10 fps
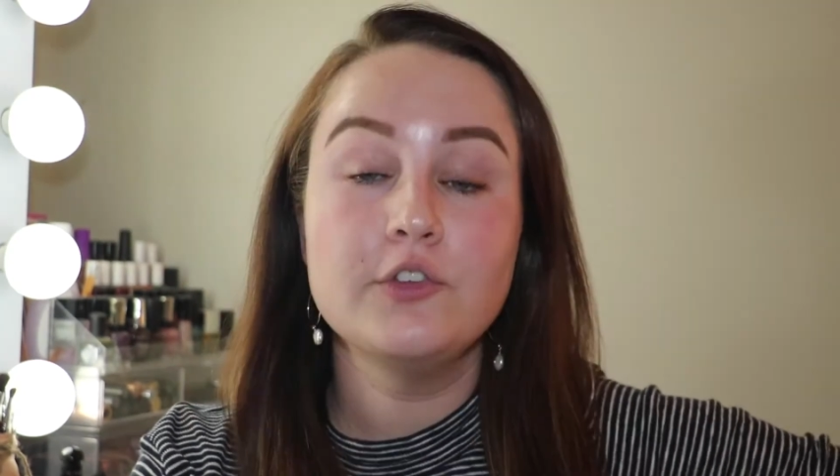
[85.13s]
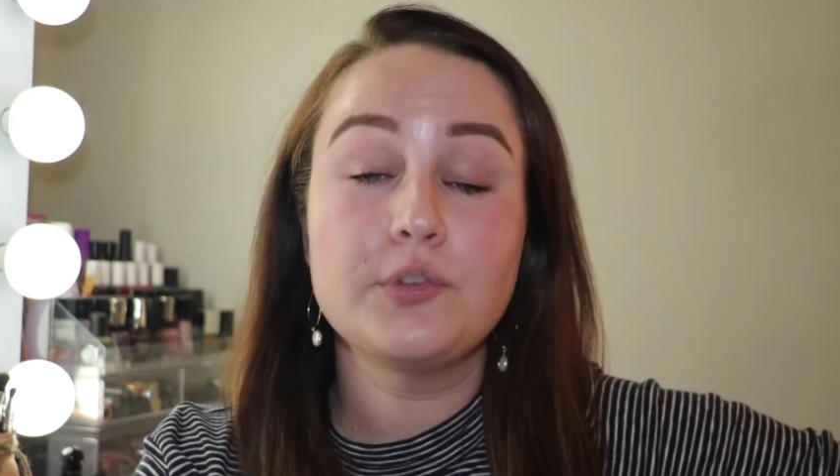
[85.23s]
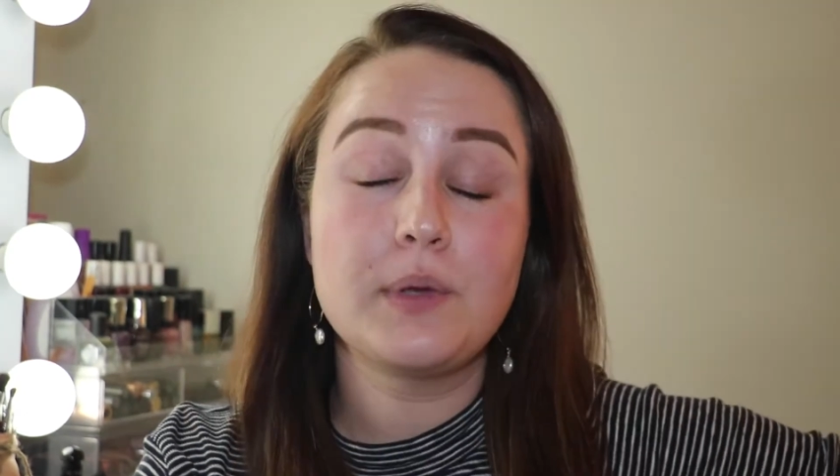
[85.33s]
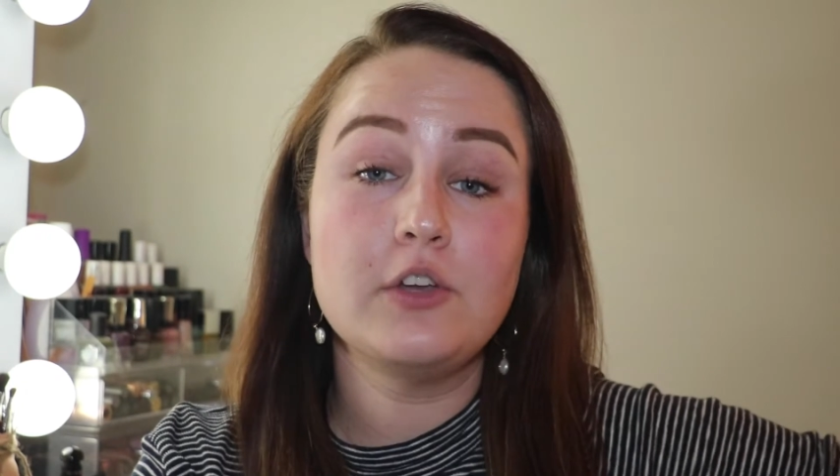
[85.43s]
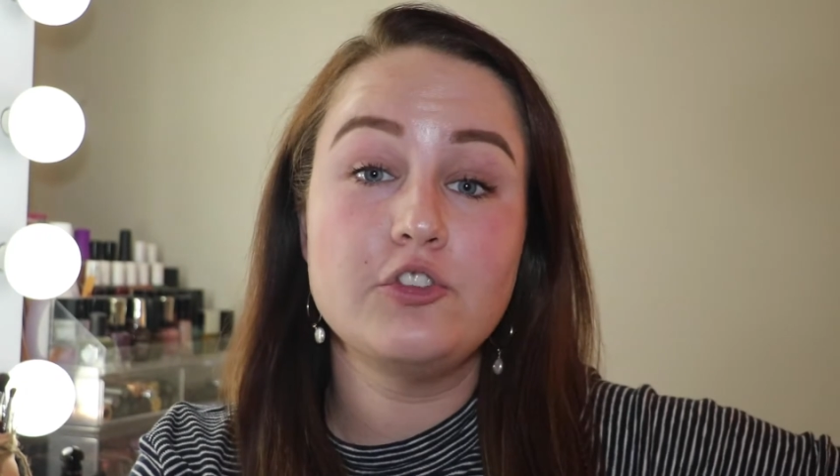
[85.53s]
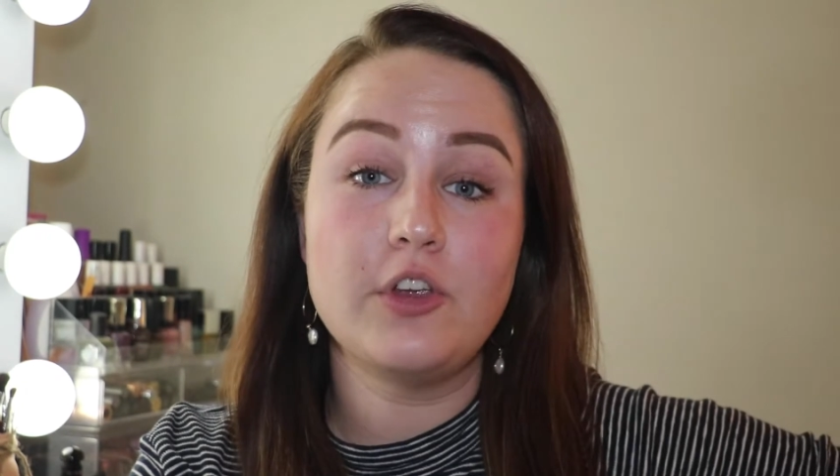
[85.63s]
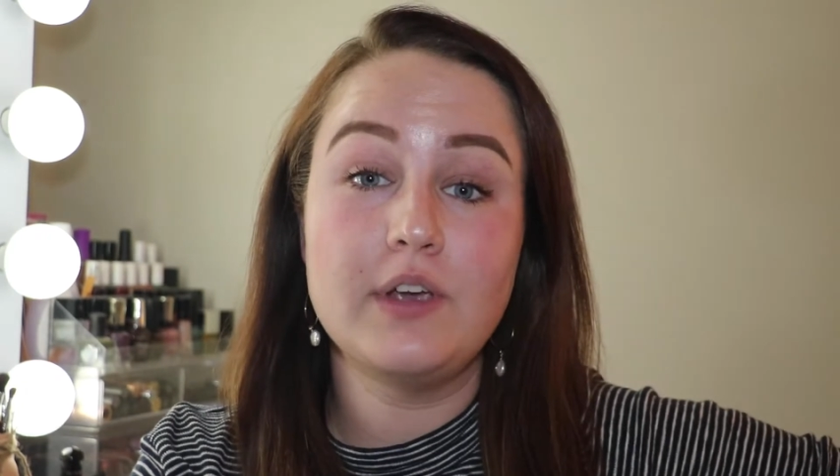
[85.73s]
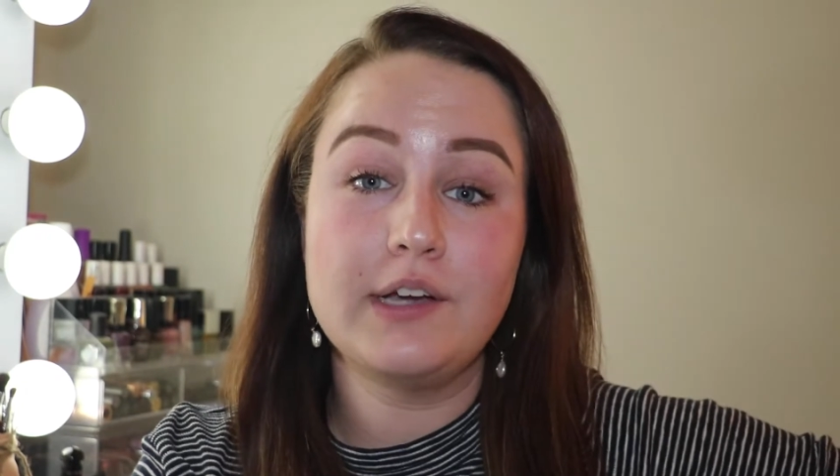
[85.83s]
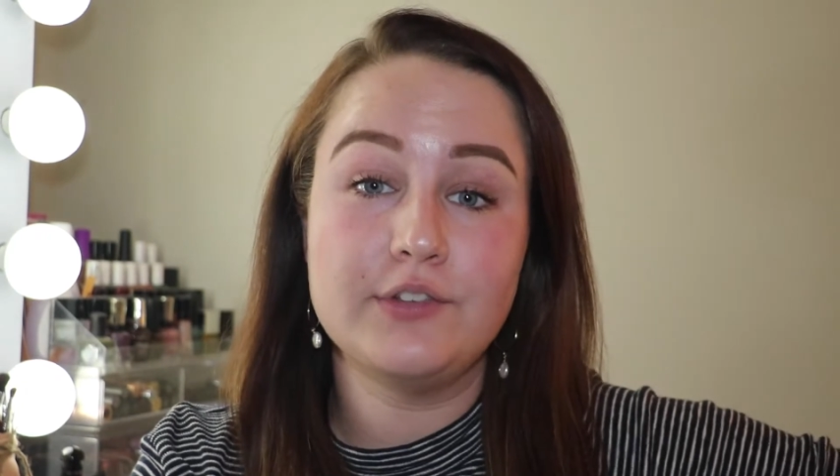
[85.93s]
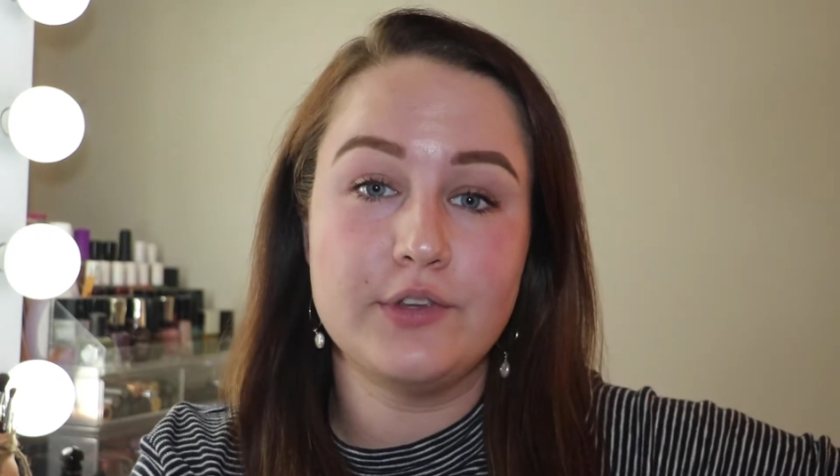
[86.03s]
So I'm gonna show you
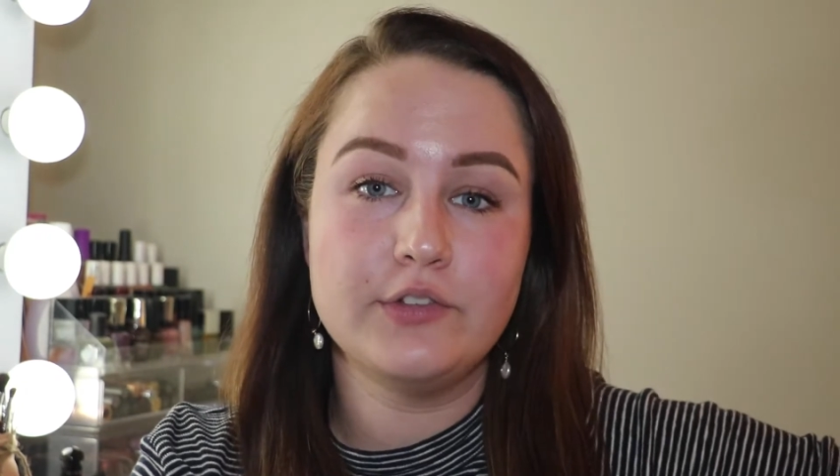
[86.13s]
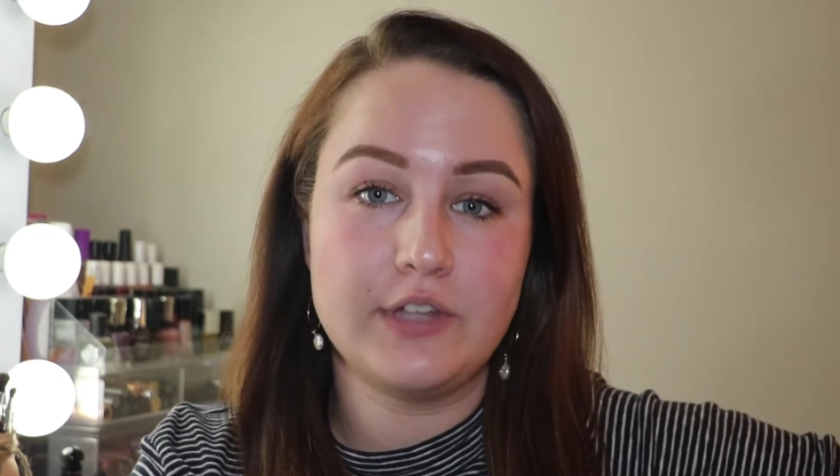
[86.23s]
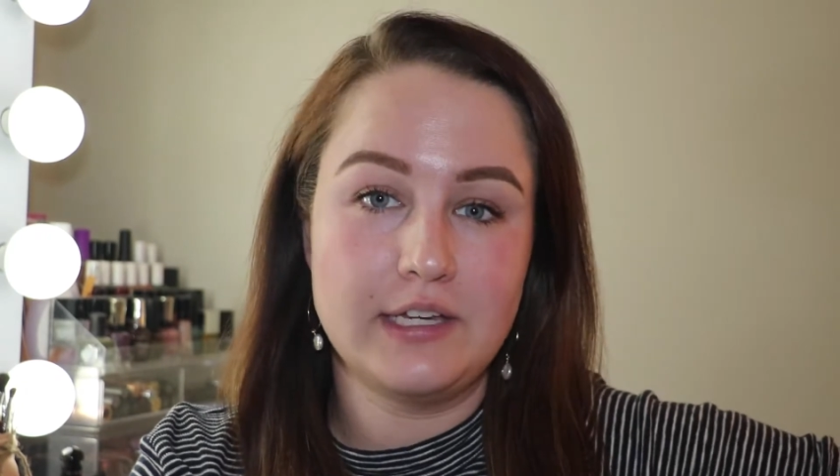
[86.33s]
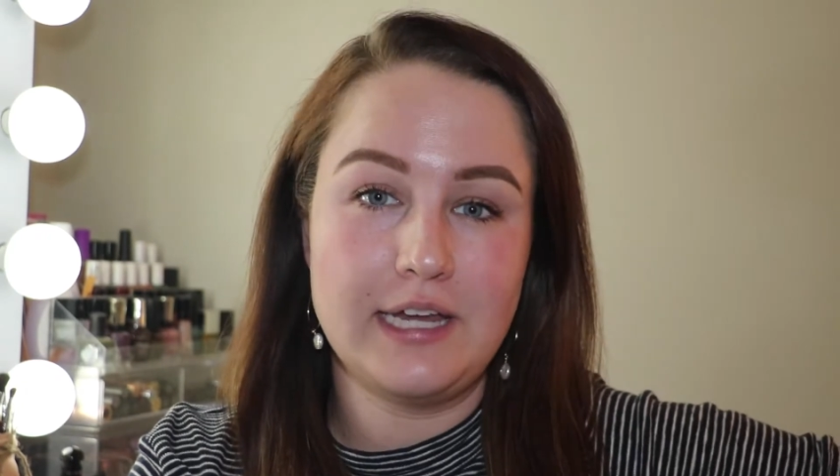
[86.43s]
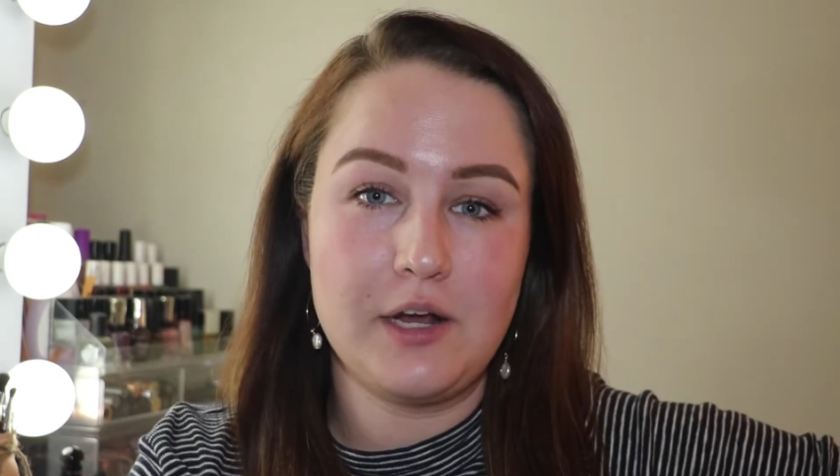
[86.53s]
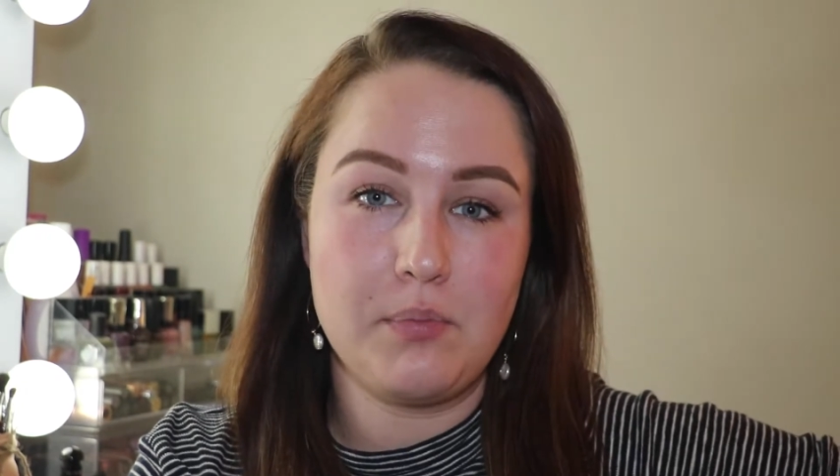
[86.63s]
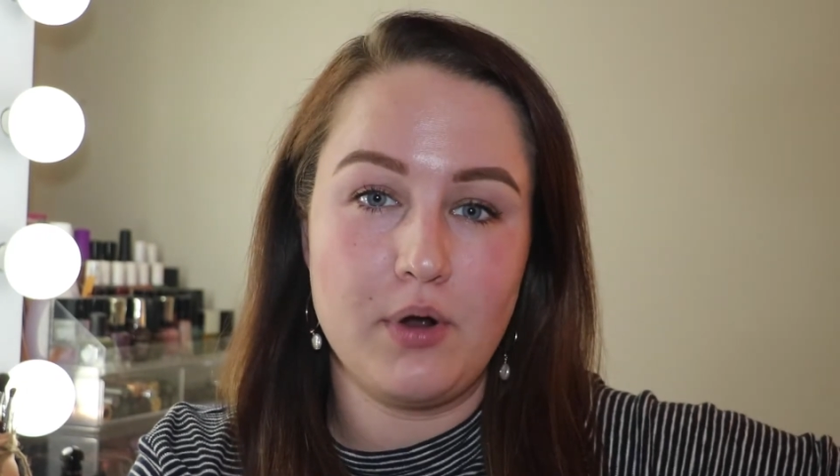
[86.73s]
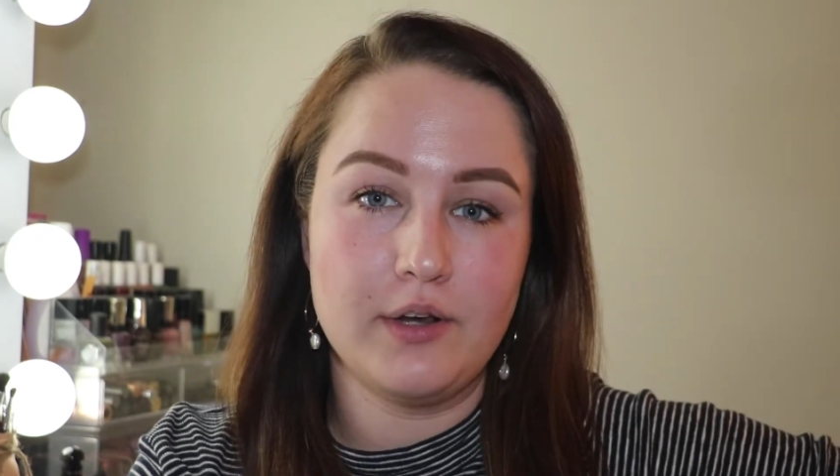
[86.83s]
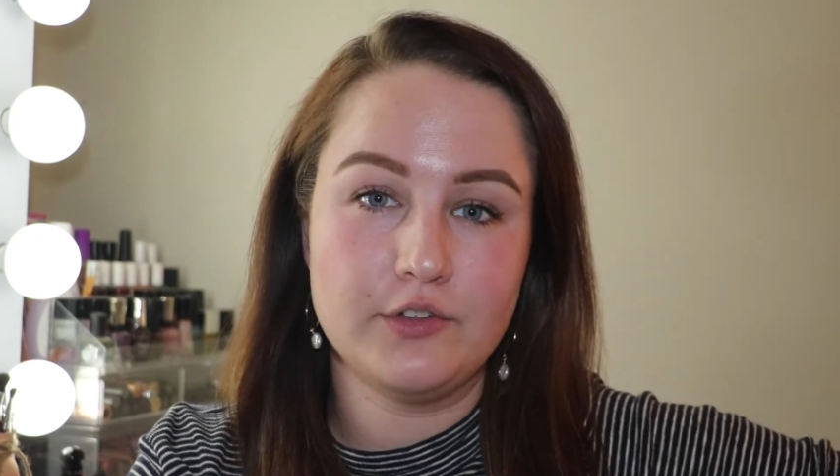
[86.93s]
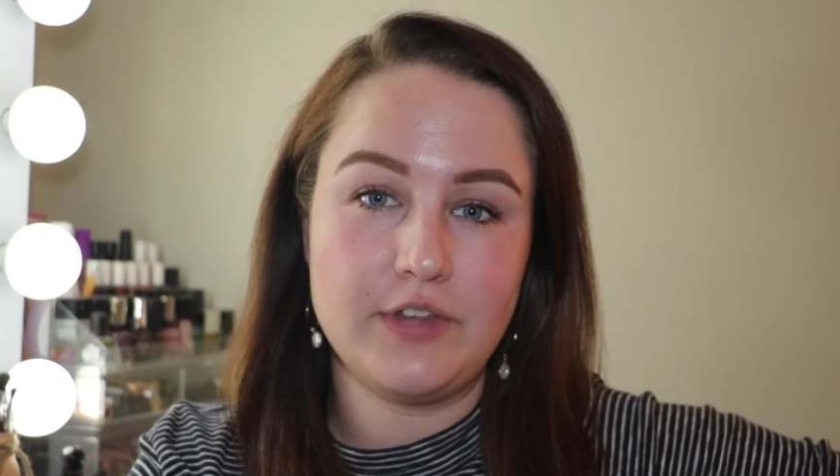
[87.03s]
guys the skincare
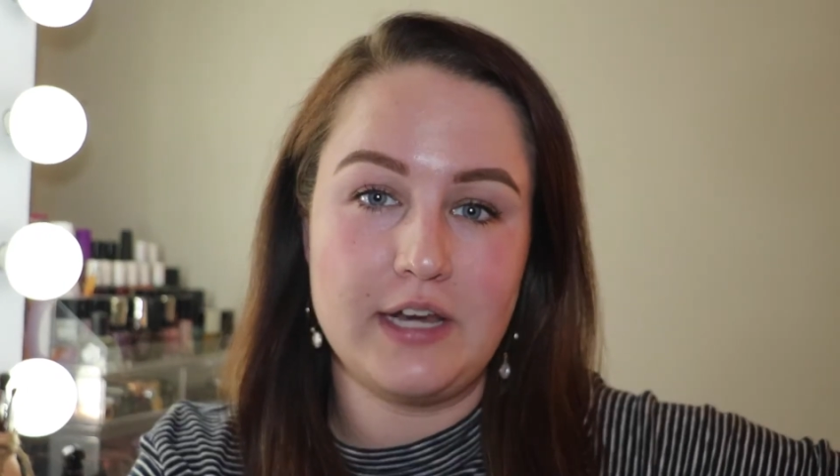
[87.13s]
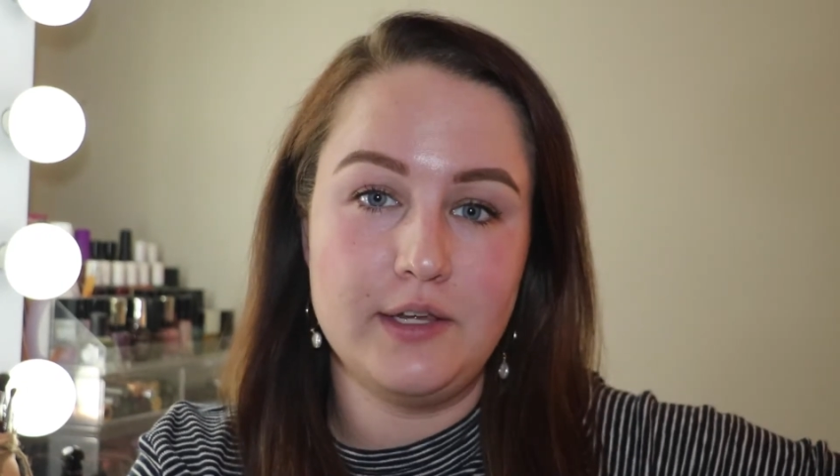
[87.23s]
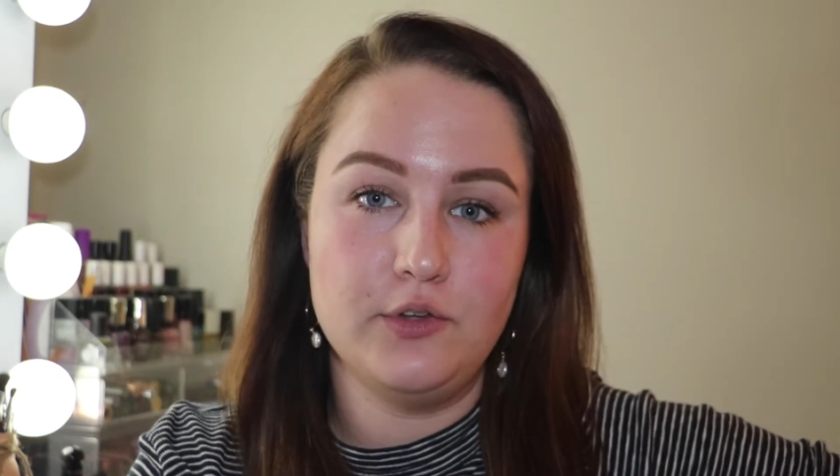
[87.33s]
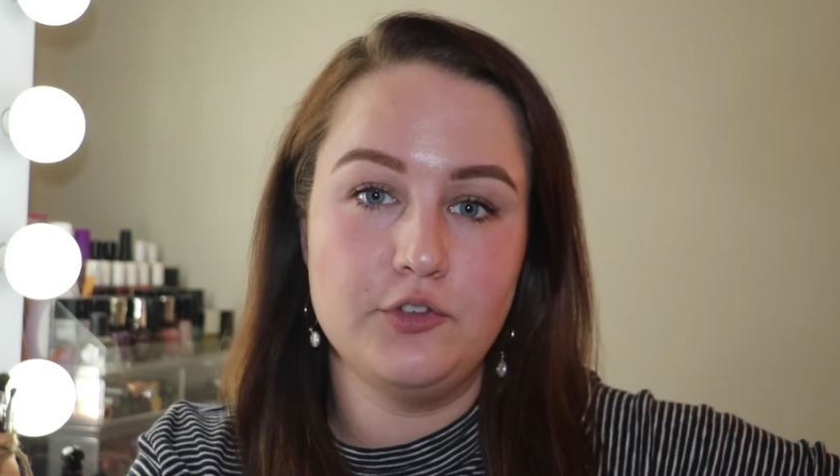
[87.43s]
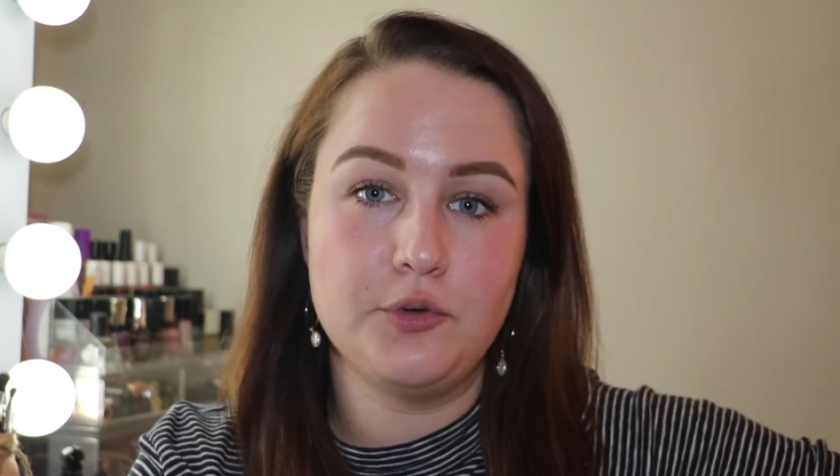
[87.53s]
products that I use